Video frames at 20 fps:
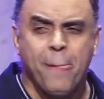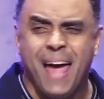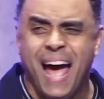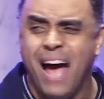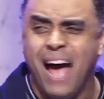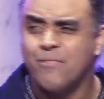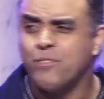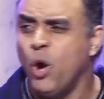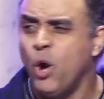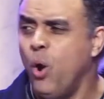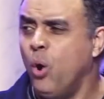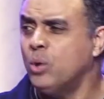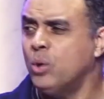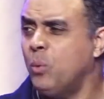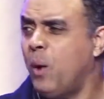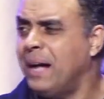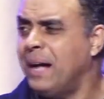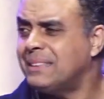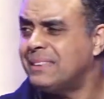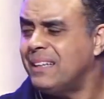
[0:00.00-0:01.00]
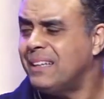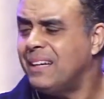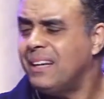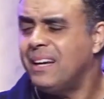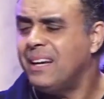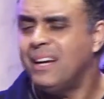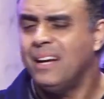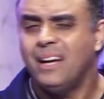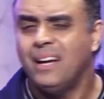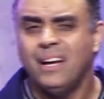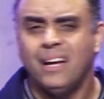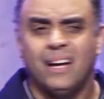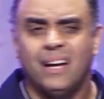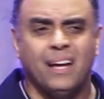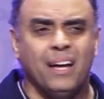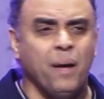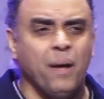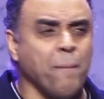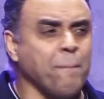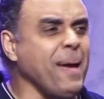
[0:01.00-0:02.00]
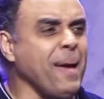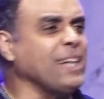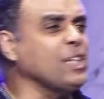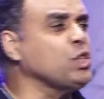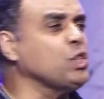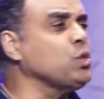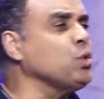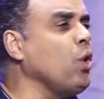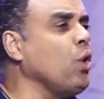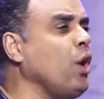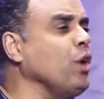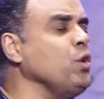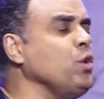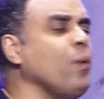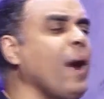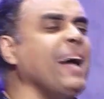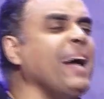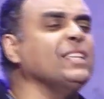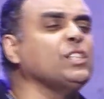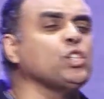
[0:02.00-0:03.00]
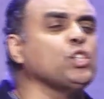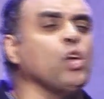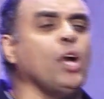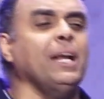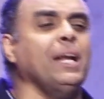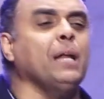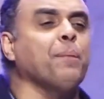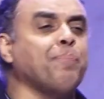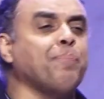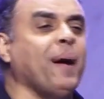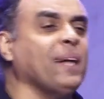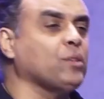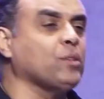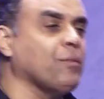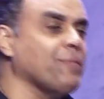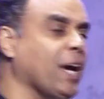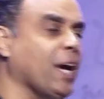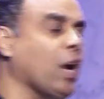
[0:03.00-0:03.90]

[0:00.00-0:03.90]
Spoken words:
Have your own what? Make sure you are a solid part of the